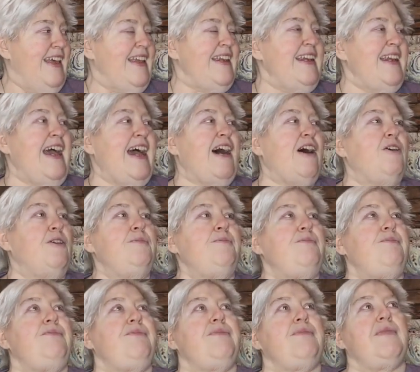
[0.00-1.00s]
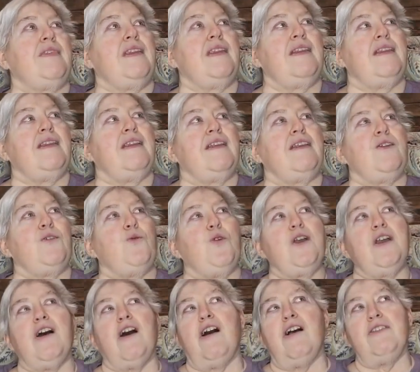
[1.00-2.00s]
Now,
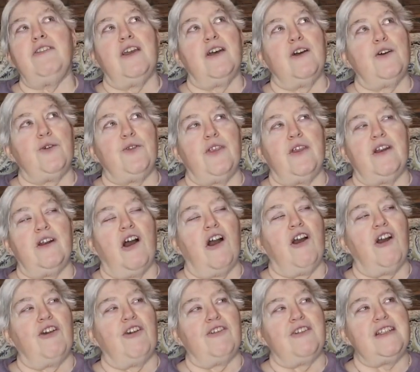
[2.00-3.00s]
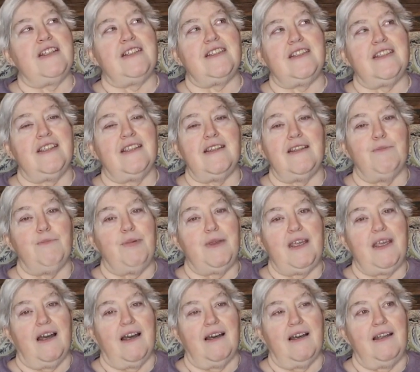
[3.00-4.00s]
we all know that art is in the
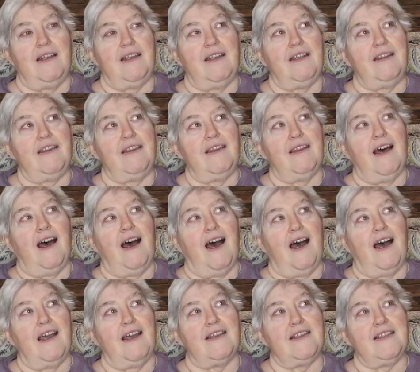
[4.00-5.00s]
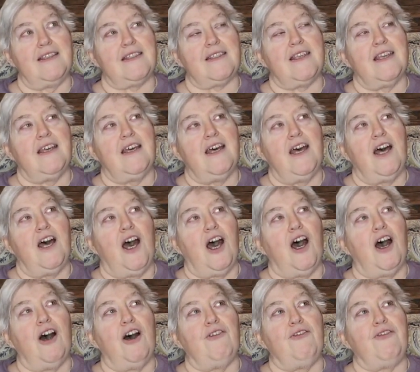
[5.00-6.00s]
be- in the eyes
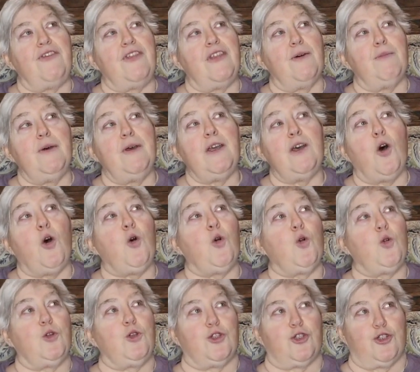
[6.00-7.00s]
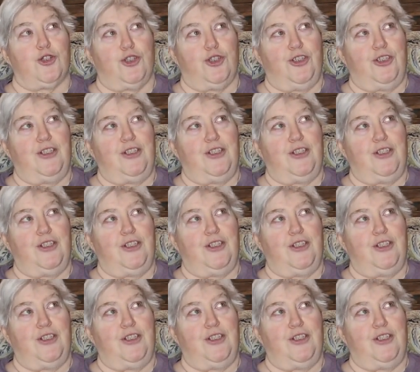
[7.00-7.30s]
of the beholder.